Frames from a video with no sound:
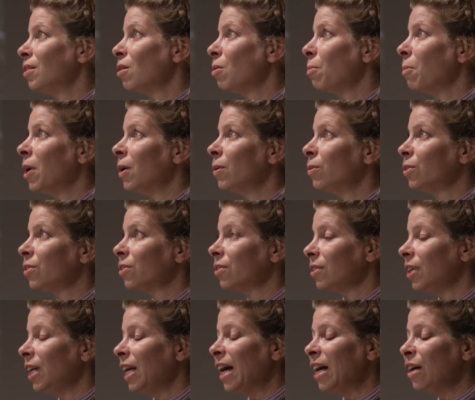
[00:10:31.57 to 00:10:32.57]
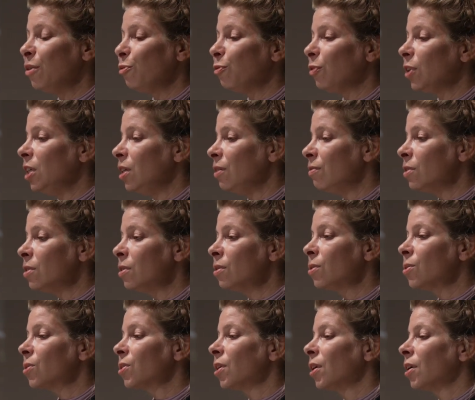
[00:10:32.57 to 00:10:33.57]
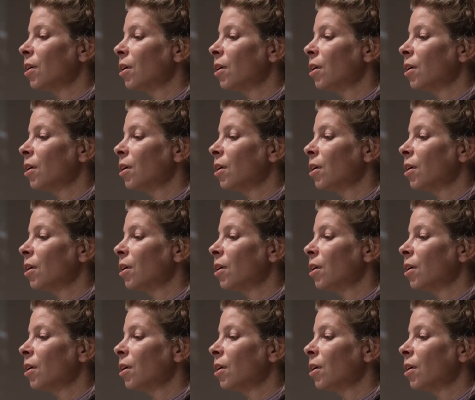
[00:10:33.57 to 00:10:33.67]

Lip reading: about life events.